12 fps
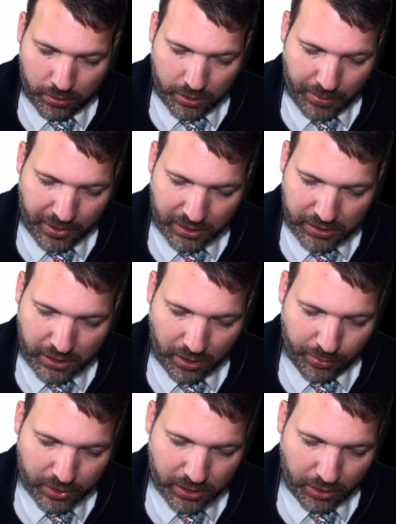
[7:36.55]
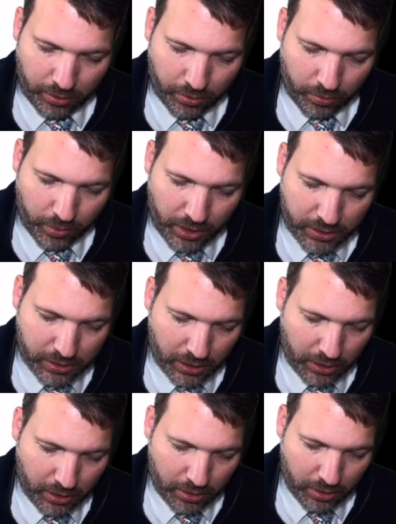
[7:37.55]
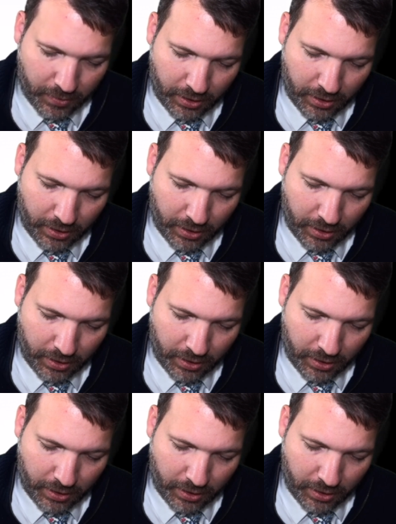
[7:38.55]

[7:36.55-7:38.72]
I'm not seeing a particular reason.